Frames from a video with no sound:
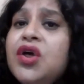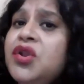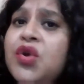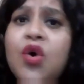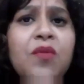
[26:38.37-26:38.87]

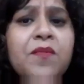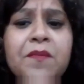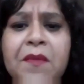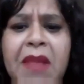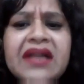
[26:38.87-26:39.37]
no
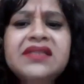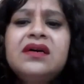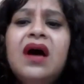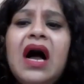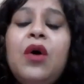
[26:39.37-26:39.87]
matter
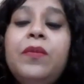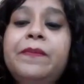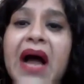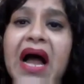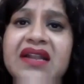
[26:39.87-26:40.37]
how
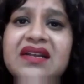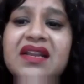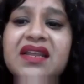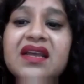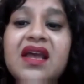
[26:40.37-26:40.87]

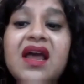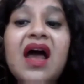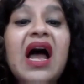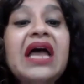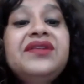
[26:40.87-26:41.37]
badly,
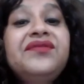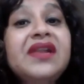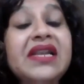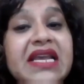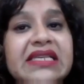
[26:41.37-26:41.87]
and
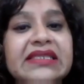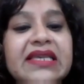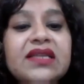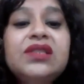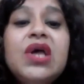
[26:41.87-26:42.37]

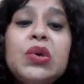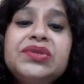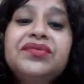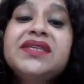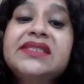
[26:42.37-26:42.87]
releasing
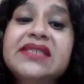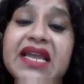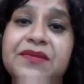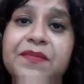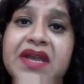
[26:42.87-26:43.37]
those
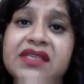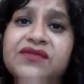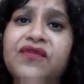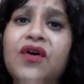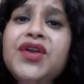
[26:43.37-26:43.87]
resentments
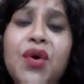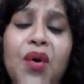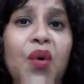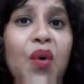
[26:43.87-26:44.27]
for your